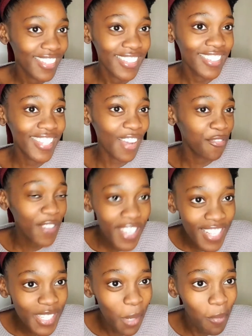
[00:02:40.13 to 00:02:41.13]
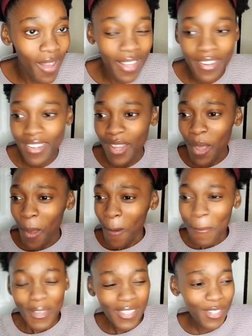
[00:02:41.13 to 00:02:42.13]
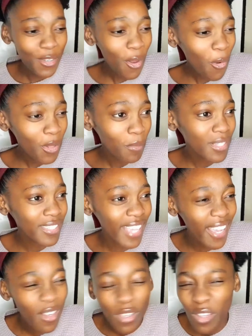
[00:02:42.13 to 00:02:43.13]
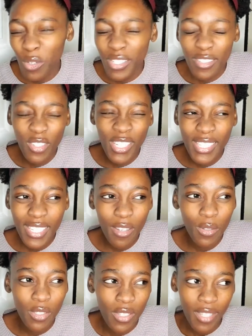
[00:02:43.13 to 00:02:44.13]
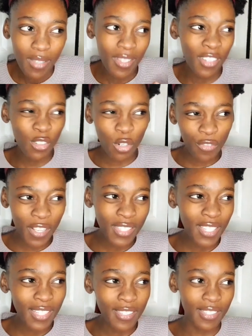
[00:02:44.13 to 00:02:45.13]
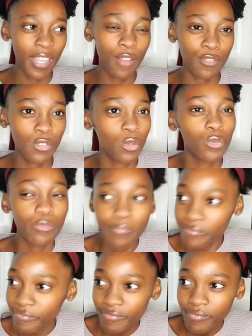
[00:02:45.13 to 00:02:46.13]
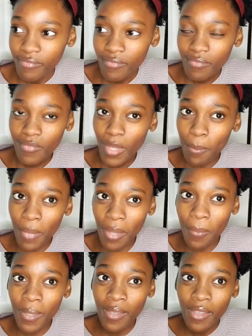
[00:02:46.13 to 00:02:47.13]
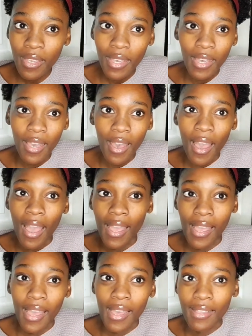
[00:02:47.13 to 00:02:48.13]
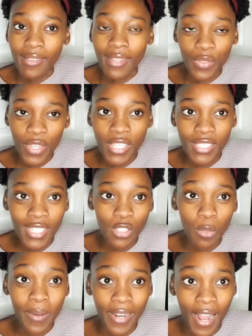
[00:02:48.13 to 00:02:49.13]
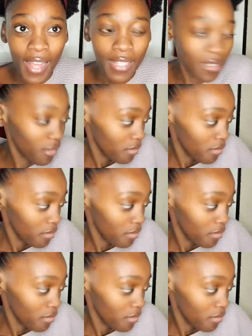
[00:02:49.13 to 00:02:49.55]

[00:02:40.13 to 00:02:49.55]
siyafita, man. But then you know what, mustn't get okay. You can tell it's okay. They're renovating and stuff. So maybe the thing says over right.